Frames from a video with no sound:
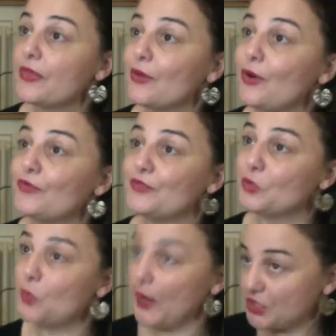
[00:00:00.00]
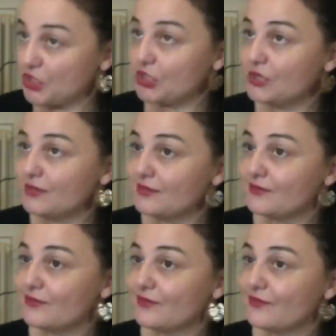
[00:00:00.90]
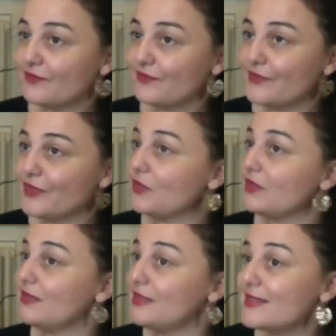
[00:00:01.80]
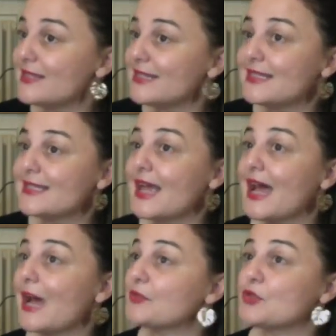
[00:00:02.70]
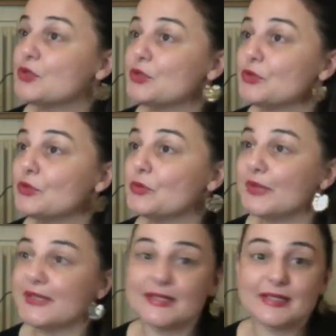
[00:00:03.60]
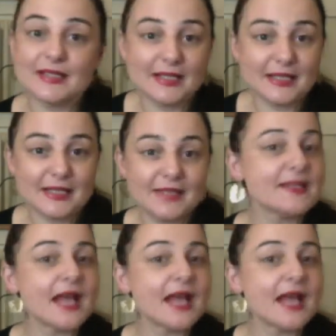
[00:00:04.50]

of the question, this it's up to you basically. It's